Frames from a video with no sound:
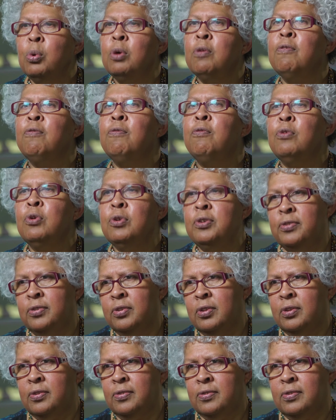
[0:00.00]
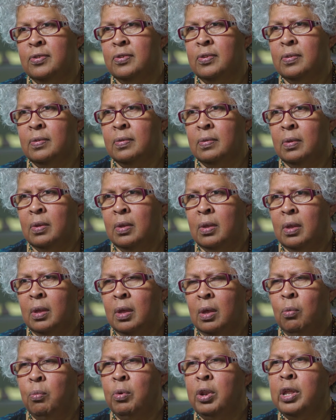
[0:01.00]
were voiceless
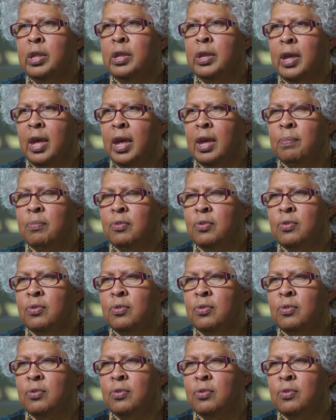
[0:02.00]
when it came